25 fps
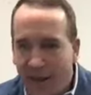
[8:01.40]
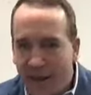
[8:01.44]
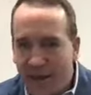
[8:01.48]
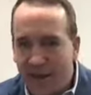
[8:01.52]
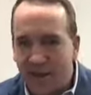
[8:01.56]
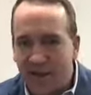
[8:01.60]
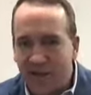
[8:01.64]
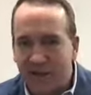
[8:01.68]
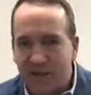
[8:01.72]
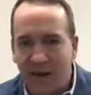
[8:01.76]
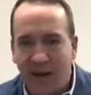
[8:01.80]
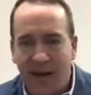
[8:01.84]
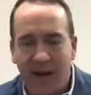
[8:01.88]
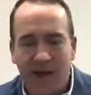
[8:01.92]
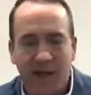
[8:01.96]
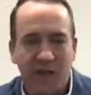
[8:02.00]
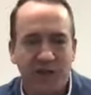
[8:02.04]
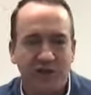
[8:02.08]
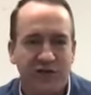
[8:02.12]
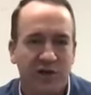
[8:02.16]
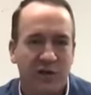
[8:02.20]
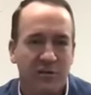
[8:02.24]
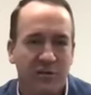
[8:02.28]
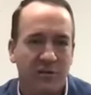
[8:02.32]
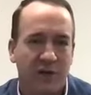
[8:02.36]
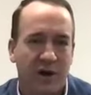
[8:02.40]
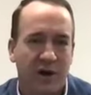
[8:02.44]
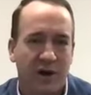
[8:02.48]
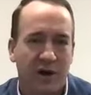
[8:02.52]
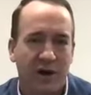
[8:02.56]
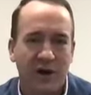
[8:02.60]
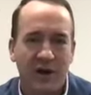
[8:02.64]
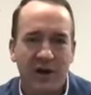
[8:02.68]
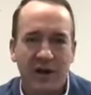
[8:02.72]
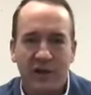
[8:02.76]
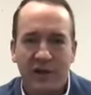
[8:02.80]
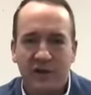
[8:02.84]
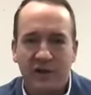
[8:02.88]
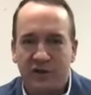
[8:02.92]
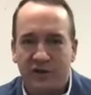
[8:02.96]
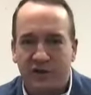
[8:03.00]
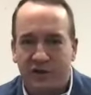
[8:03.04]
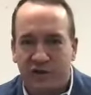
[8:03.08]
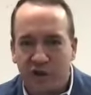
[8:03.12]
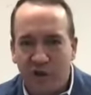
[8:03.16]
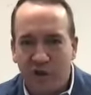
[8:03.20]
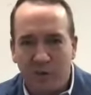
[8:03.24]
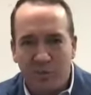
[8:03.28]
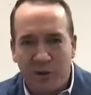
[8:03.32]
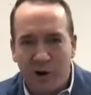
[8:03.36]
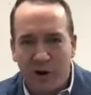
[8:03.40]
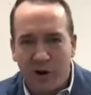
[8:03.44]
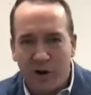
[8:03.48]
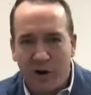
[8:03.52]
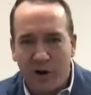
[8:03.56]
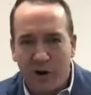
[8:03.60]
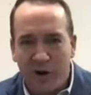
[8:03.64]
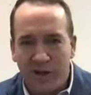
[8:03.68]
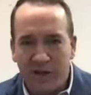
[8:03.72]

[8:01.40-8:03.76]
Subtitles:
does college football. Sue Bird